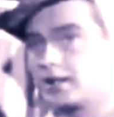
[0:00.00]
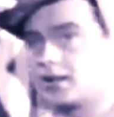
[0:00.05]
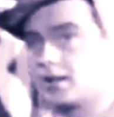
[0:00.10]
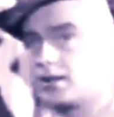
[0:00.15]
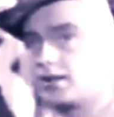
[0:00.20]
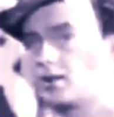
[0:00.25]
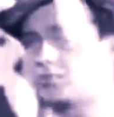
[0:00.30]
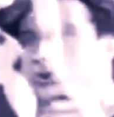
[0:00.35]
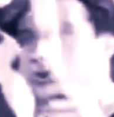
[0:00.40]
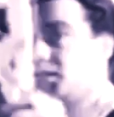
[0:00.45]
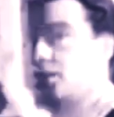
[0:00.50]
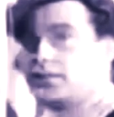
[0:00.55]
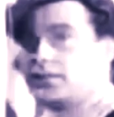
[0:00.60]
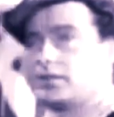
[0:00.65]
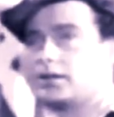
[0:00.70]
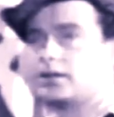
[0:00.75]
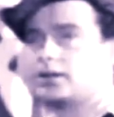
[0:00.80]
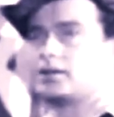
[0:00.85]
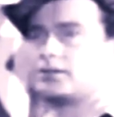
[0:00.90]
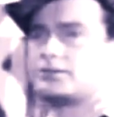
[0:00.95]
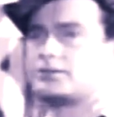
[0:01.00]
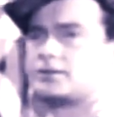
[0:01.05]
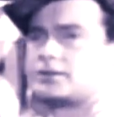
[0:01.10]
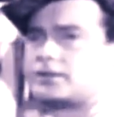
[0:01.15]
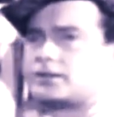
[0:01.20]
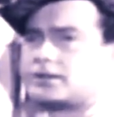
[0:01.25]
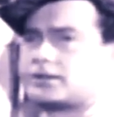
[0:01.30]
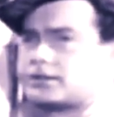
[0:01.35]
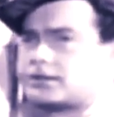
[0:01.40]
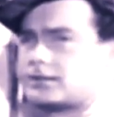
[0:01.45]
down there were a deer,
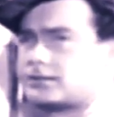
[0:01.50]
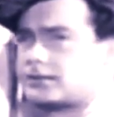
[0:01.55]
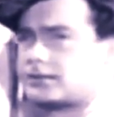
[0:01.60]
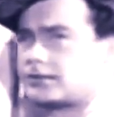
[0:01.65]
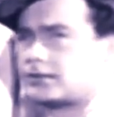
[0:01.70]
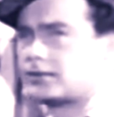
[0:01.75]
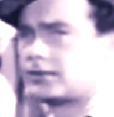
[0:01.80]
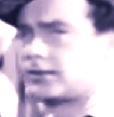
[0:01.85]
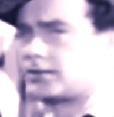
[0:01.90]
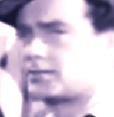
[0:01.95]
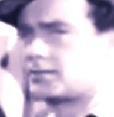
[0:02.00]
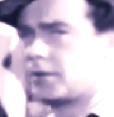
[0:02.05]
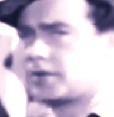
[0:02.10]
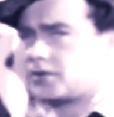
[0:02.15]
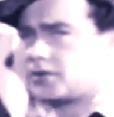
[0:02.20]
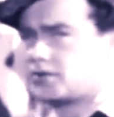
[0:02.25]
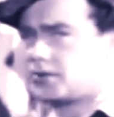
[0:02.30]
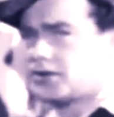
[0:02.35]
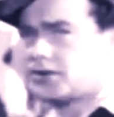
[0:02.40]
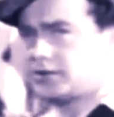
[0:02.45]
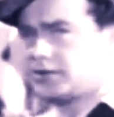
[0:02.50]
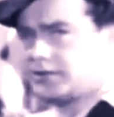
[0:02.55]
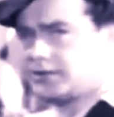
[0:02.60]
and I spent 20